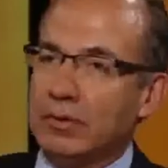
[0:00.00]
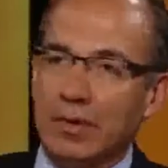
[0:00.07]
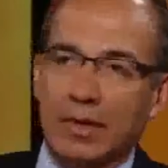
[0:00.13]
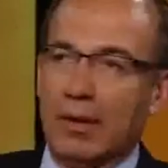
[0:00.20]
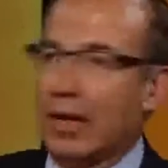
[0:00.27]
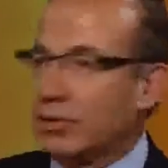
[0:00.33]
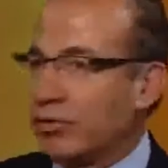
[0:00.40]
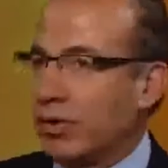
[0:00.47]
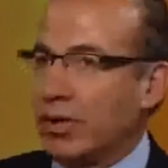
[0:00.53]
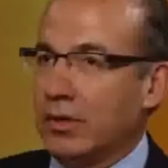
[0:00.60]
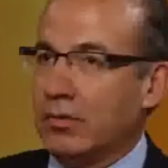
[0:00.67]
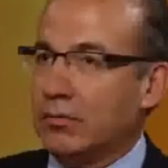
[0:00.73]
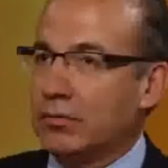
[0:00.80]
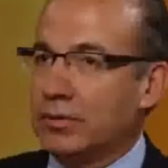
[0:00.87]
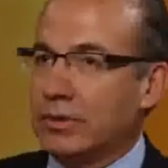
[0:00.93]

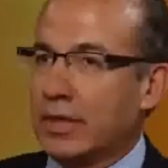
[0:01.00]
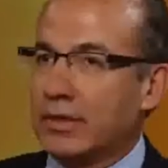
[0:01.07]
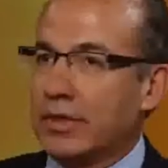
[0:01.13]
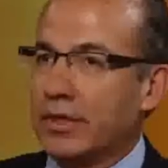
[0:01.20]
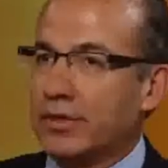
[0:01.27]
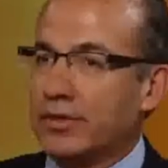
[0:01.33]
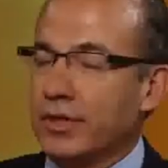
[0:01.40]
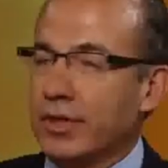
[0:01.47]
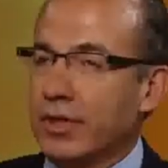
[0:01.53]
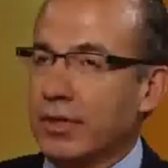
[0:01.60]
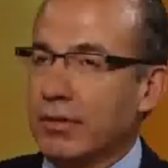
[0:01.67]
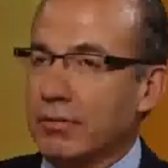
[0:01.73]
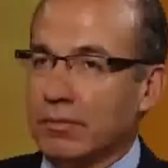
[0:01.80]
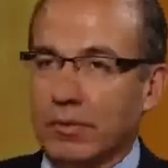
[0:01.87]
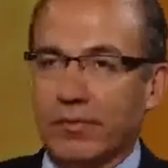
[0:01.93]
actually Secretary
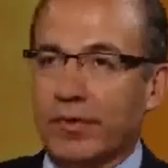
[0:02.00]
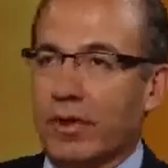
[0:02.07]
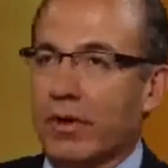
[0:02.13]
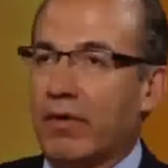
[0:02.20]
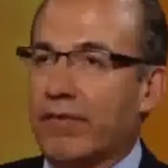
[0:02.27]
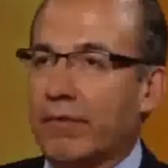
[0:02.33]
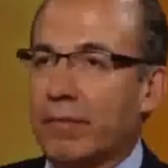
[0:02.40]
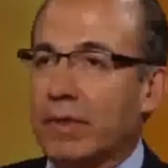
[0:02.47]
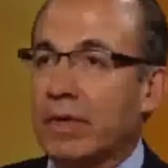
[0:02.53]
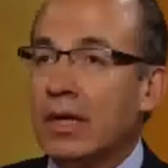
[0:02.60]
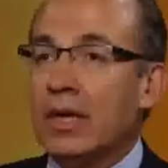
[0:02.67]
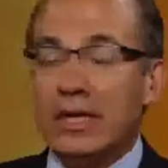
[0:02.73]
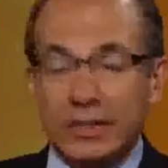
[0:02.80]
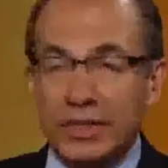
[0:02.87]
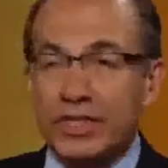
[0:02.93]
General of the government,
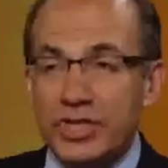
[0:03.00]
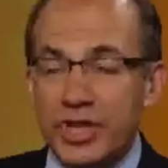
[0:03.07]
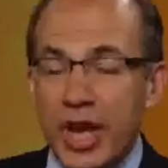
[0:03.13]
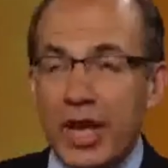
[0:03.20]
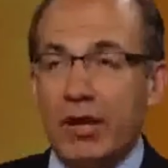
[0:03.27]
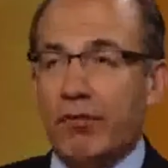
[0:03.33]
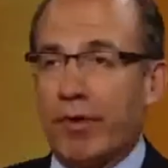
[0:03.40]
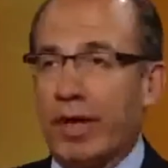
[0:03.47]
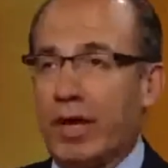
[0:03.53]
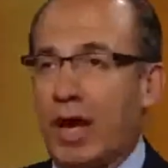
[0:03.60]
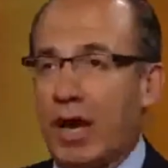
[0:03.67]
is in jail right